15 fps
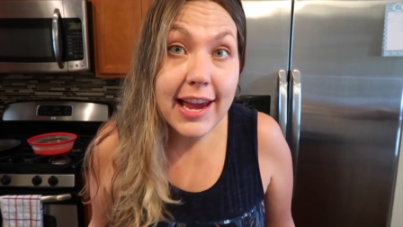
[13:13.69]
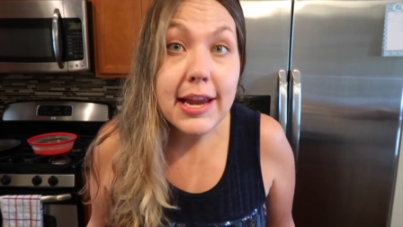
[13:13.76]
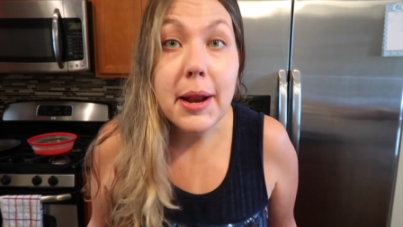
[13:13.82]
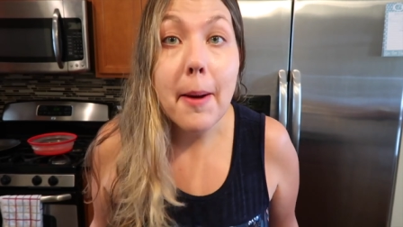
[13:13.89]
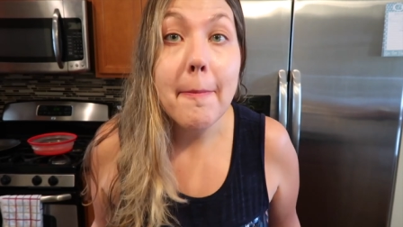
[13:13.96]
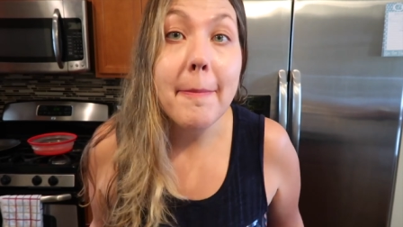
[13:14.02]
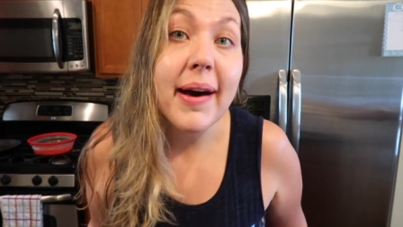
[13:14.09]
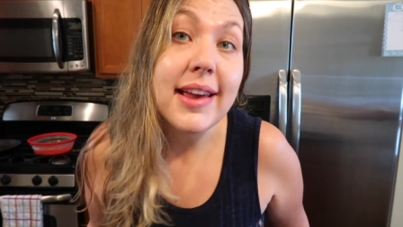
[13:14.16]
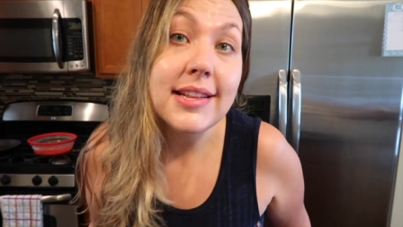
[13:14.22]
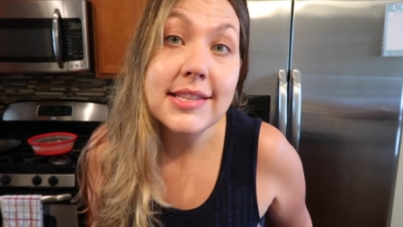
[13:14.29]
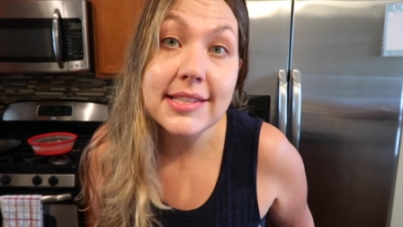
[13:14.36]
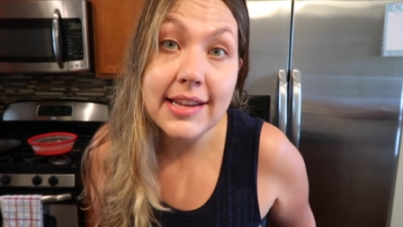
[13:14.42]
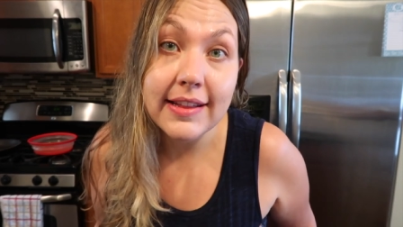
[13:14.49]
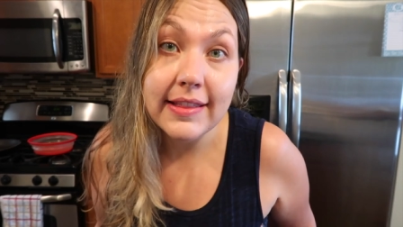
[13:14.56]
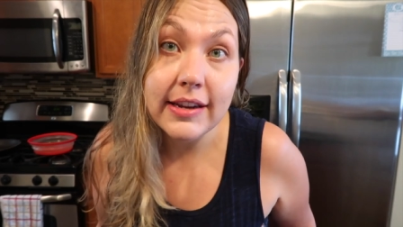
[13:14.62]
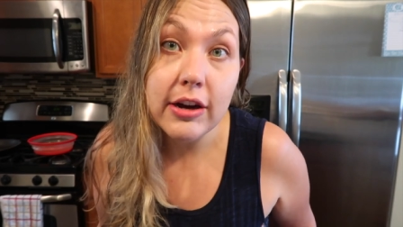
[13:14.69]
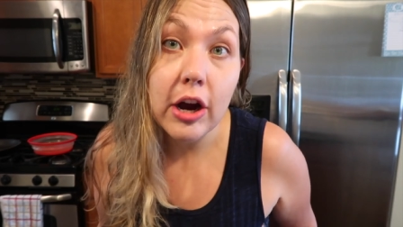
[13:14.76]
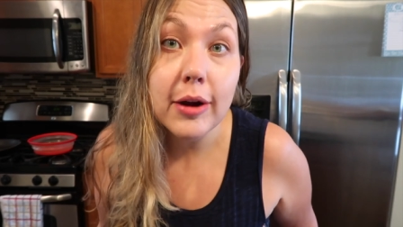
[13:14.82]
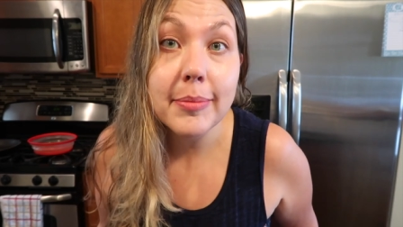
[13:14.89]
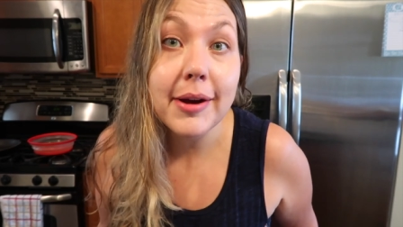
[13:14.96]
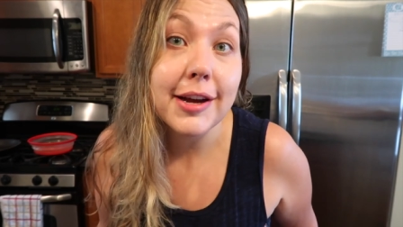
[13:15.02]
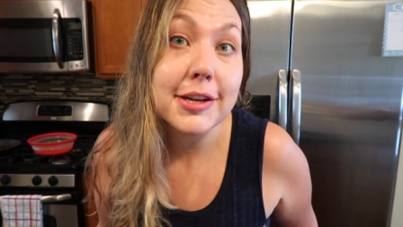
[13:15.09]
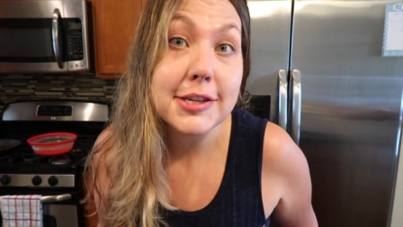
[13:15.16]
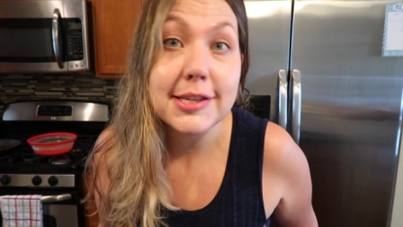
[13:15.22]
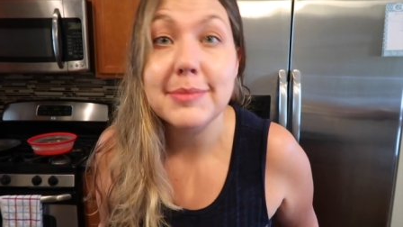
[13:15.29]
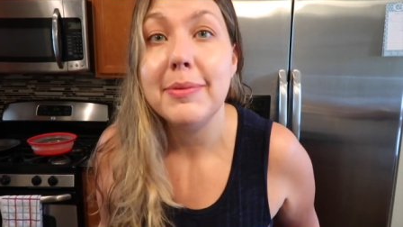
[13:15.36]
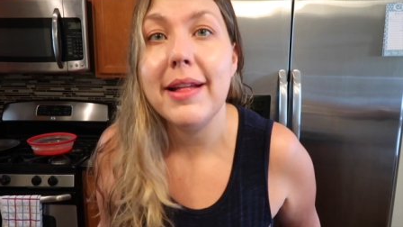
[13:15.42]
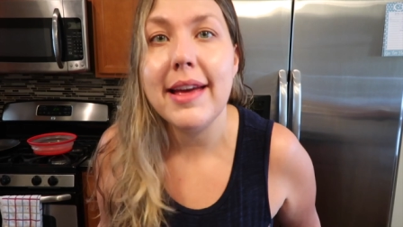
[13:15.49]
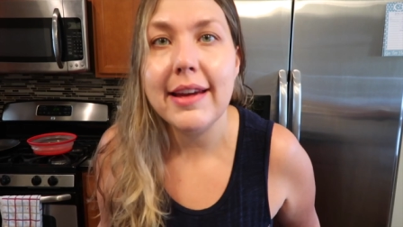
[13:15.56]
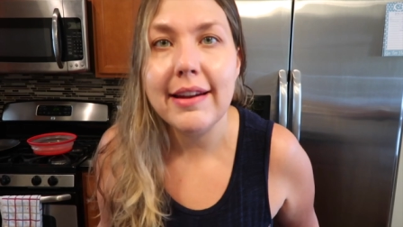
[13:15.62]
eight bites on the carb conscious
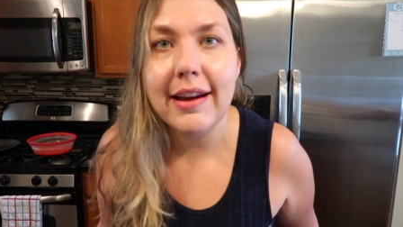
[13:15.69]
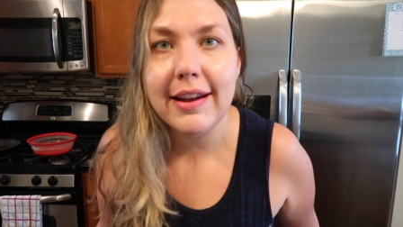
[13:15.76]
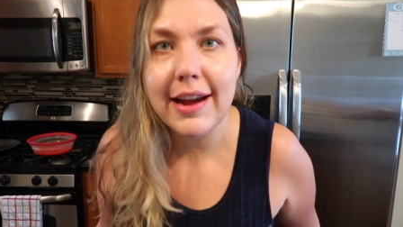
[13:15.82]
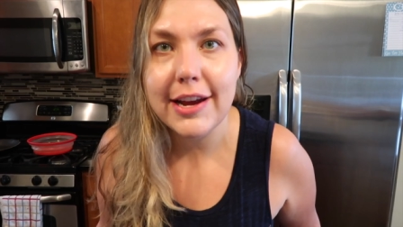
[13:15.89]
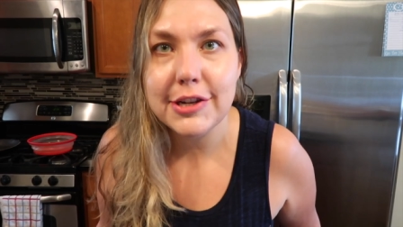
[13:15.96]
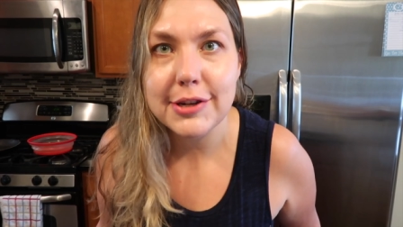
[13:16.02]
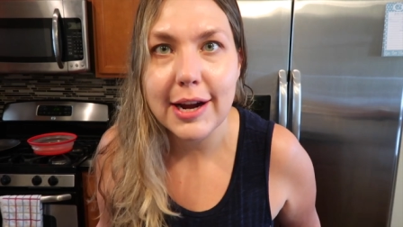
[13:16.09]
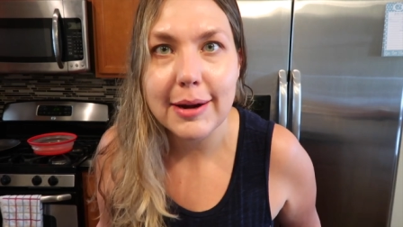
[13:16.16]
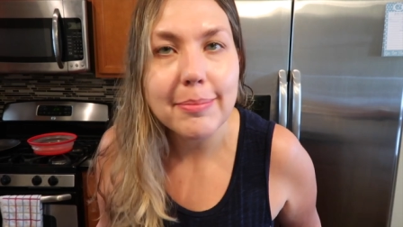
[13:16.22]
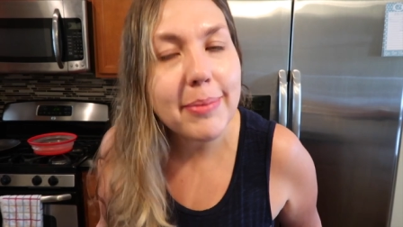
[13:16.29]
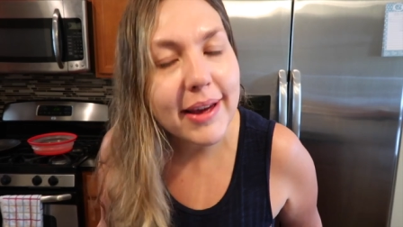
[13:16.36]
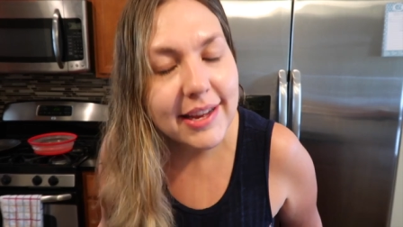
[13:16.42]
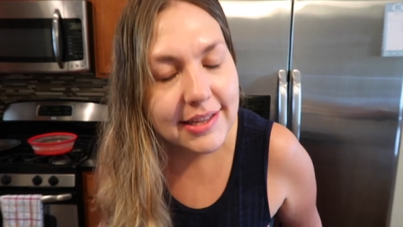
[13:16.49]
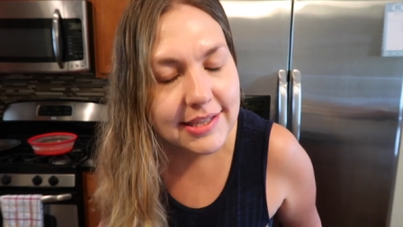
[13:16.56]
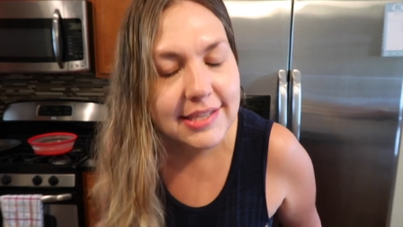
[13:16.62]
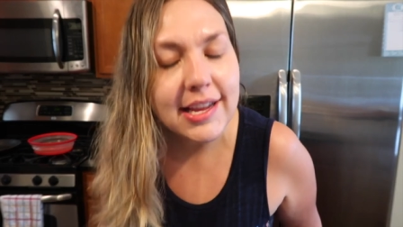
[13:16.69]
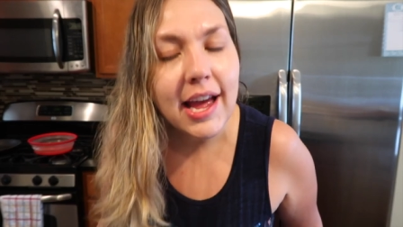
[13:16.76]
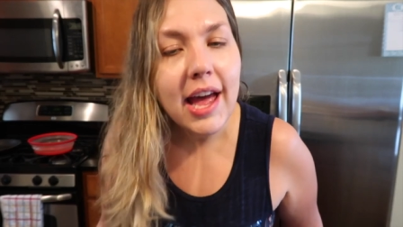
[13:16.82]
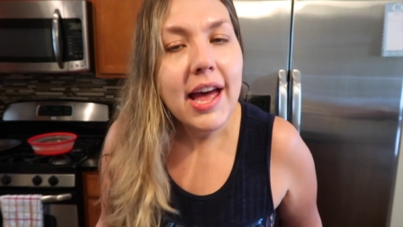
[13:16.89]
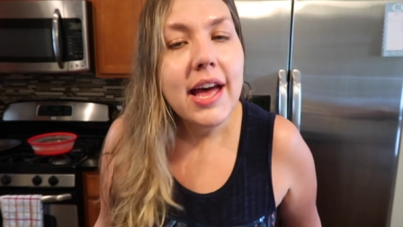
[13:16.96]
plan on iTrackBites.